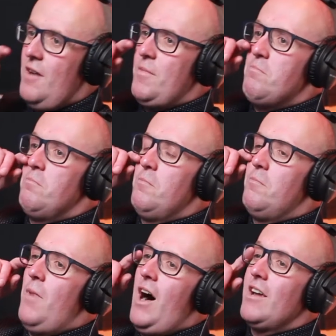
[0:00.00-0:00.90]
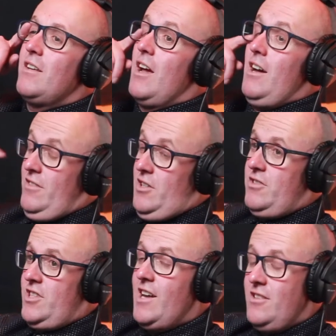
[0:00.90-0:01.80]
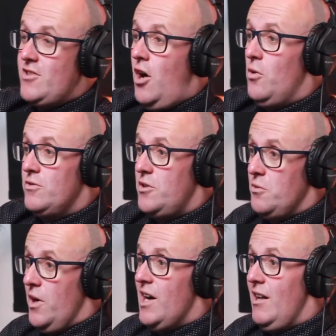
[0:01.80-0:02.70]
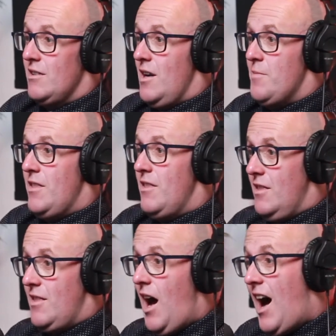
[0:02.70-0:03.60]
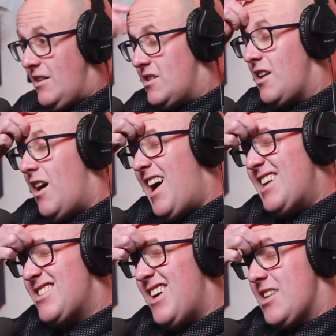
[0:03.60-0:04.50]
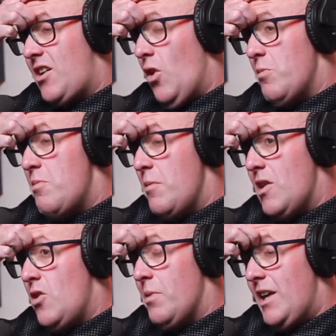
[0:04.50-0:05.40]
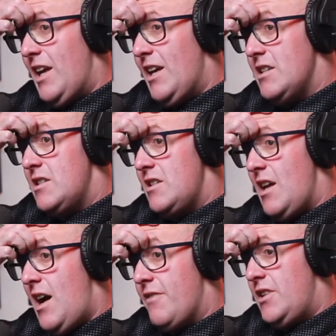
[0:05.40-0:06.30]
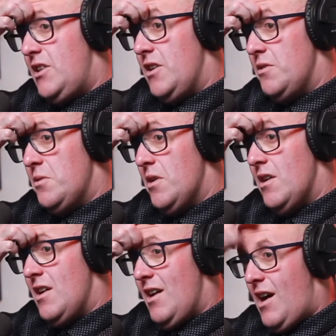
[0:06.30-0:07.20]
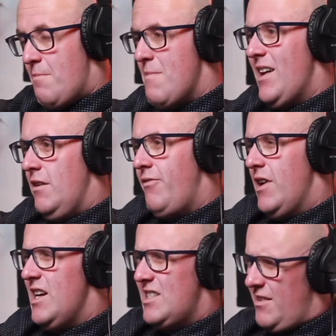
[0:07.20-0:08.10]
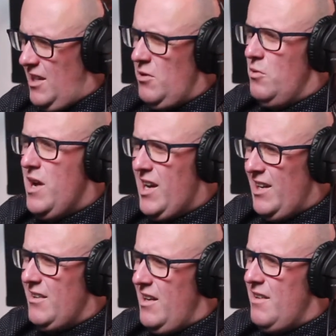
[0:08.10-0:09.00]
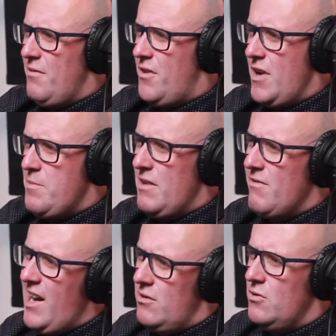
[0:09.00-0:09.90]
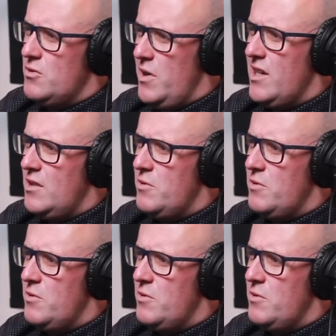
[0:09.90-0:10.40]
I mean, you said it's a whole new world. I mean, I started clubbing probably a couple of years after you, and I met you first. I think you were working in 3 Beat Records, weren't you?